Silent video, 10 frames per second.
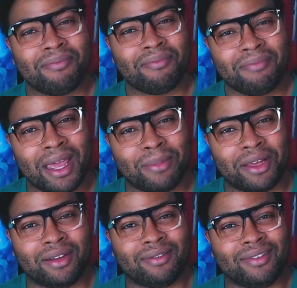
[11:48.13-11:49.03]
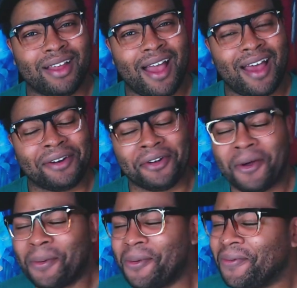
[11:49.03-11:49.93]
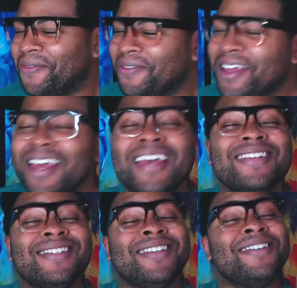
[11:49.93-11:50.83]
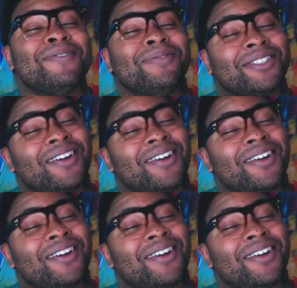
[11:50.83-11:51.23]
Maybe. I don't know. It's cute,